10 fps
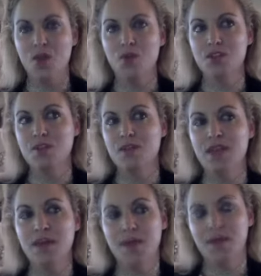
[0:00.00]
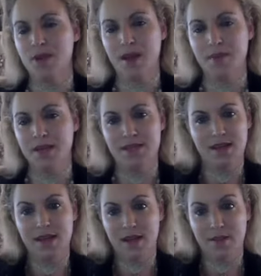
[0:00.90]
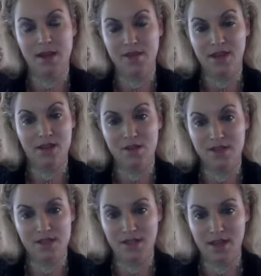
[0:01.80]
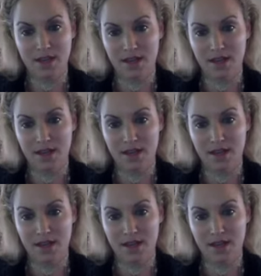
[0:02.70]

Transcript: Well, to me, I'm not, re- I'm not done. I'm not even close to done.